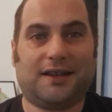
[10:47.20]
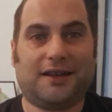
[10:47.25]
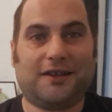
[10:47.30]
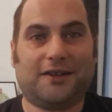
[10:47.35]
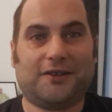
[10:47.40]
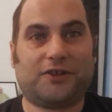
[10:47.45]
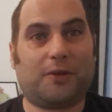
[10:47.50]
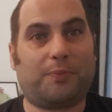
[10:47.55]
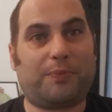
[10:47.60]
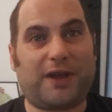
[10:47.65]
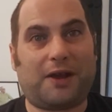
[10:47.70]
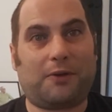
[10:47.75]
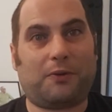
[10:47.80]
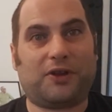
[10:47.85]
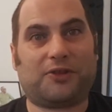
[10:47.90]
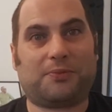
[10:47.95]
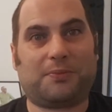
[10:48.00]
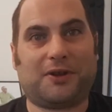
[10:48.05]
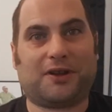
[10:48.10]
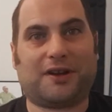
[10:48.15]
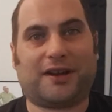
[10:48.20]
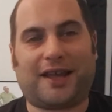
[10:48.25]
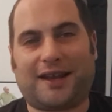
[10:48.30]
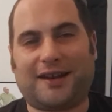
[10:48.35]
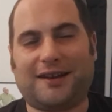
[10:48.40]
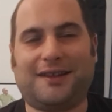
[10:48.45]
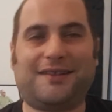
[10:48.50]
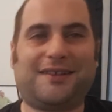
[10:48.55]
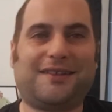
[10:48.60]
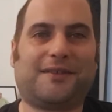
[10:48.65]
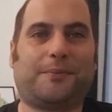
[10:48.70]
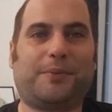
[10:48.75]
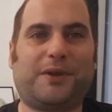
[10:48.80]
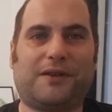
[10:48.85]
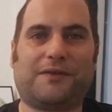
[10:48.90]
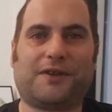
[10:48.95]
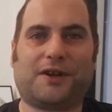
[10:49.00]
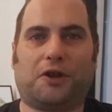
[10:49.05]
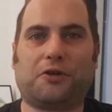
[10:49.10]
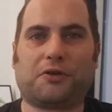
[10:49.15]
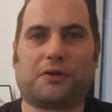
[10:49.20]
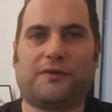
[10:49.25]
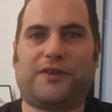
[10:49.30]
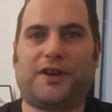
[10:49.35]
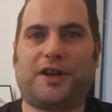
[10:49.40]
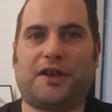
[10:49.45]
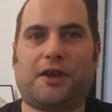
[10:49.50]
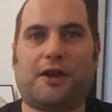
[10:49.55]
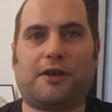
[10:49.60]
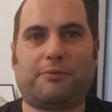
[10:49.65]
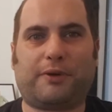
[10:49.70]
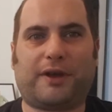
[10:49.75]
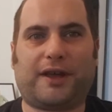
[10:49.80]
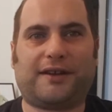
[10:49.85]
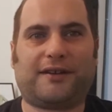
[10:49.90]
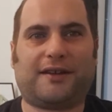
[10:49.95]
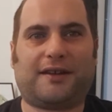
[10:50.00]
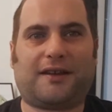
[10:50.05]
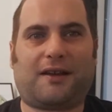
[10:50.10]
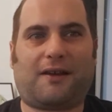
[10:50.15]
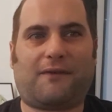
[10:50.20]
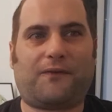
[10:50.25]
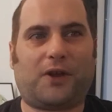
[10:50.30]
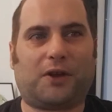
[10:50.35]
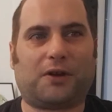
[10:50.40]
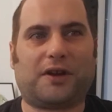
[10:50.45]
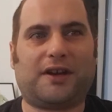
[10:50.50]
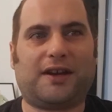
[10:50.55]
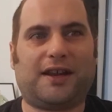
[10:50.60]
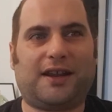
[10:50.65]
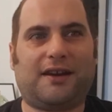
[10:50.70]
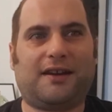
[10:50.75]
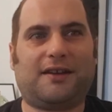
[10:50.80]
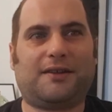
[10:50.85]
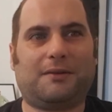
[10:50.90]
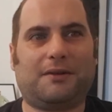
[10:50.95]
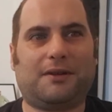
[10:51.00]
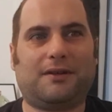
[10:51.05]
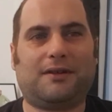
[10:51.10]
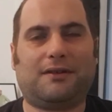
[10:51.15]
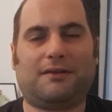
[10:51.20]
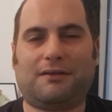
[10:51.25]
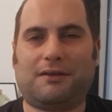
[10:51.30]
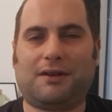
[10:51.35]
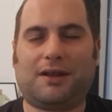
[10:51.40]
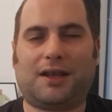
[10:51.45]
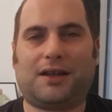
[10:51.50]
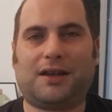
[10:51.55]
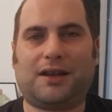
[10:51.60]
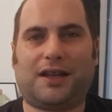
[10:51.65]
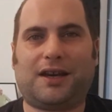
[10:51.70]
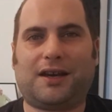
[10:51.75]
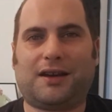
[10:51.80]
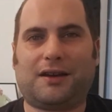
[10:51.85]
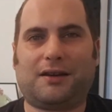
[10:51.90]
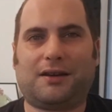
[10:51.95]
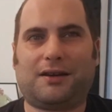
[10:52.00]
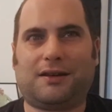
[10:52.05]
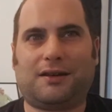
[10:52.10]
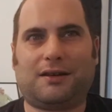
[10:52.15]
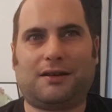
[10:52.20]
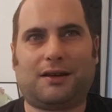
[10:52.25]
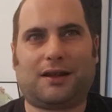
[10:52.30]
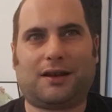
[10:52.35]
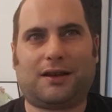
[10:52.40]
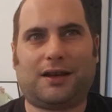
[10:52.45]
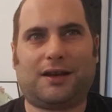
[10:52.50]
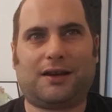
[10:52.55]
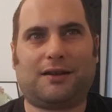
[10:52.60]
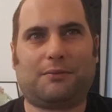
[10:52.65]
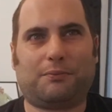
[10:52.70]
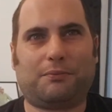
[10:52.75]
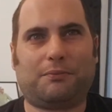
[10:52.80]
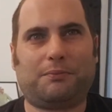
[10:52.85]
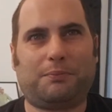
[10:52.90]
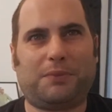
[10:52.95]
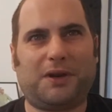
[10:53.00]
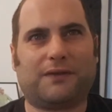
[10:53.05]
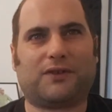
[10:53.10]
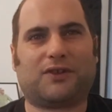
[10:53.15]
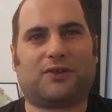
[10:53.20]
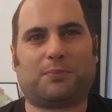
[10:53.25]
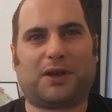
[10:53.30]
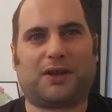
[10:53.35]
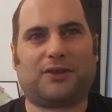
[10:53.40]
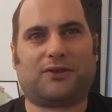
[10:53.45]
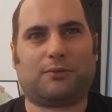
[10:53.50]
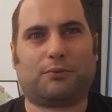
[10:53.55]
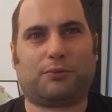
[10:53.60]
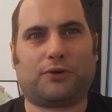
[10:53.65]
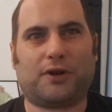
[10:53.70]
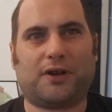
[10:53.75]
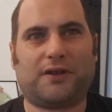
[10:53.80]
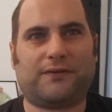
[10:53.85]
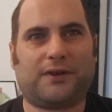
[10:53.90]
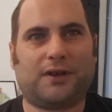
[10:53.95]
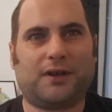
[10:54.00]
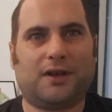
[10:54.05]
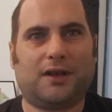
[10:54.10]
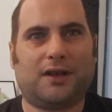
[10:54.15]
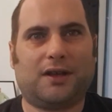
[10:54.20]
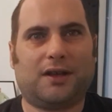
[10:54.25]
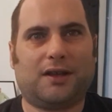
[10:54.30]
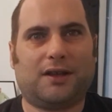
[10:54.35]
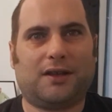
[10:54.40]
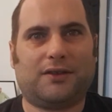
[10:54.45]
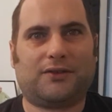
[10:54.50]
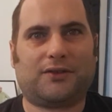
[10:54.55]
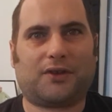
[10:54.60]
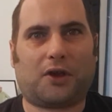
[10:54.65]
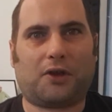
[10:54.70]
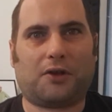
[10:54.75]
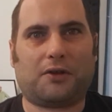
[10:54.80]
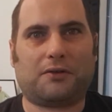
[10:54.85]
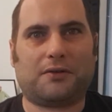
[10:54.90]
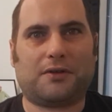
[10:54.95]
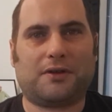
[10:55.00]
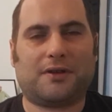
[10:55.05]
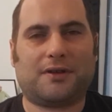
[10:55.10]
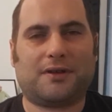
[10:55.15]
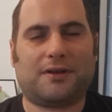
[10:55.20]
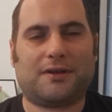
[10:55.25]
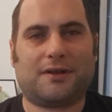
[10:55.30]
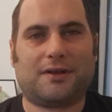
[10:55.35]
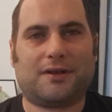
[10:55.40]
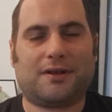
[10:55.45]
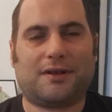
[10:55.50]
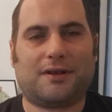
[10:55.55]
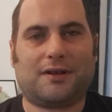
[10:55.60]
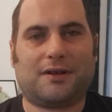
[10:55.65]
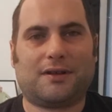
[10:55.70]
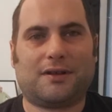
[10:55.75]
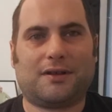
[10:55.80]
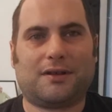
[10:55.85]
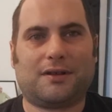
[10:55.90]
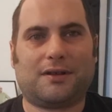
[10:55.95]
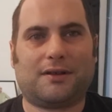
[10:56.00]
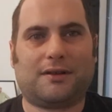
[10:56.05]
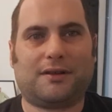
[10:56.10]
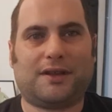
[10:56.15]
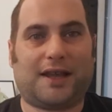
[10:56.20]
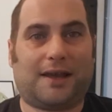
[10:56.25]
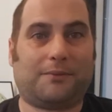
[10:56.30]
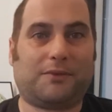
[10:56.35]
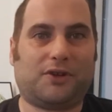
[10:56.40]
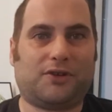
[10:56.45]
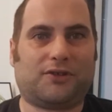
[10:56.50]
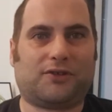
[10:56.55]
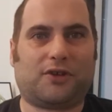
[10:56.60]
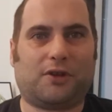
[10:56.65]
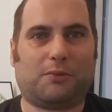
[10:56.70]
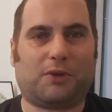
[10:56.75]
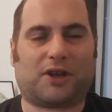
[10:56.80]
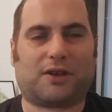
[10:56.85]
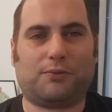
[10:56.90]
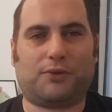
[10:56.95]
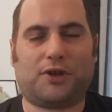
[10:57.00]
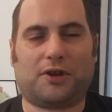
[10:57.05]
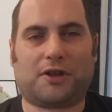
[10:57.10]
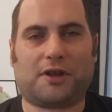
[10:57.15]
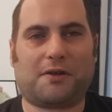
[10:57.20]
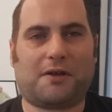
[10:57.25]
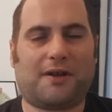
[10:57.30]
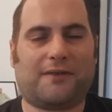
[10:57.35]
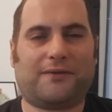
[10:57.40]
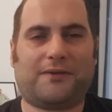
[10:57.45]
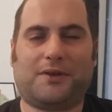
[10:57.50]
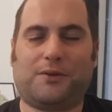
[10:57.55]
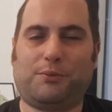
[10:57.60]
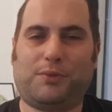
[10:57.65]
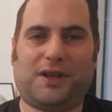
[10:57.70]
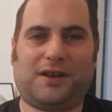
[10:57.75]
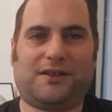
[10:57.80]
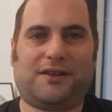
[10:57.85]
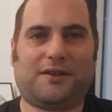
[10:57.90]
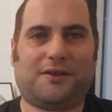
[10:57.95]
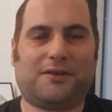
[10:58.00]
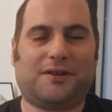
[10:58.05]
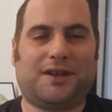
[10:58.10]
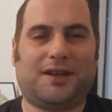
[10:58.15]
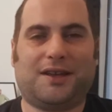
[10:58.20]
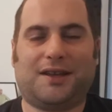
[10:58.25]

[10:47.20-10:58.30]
So bear with me on that. This is a bit of a longer video, but I felt I needed a bit of a space to breathe. So yeah, you just heard my computer go off. Big deal.